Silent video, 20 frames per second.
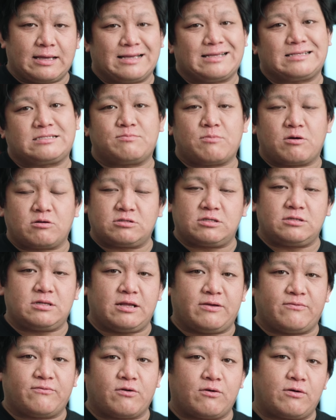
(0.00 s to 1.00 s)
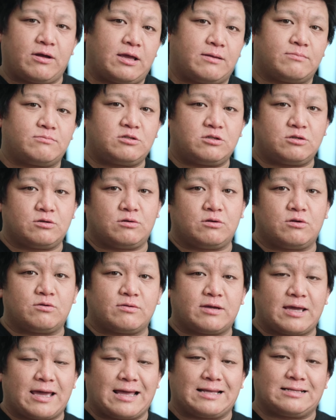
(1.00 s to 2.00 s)
It's mostly for him to
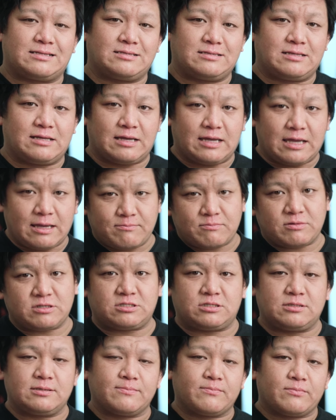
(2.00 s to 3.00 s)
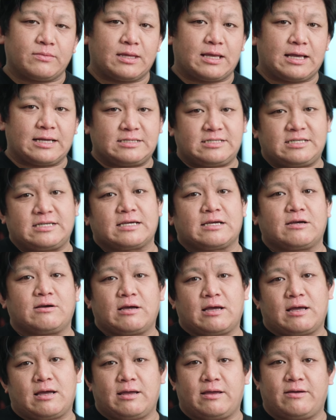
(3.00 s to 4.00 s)
look at the image and check
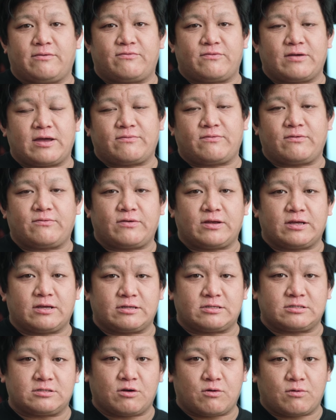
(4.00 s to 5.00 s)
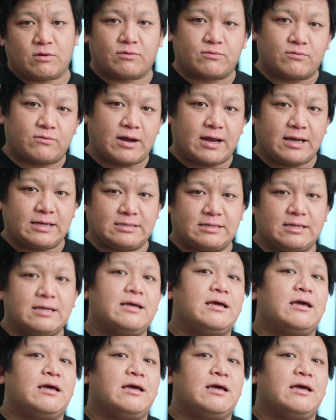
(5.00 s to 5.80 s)
if everything is going right,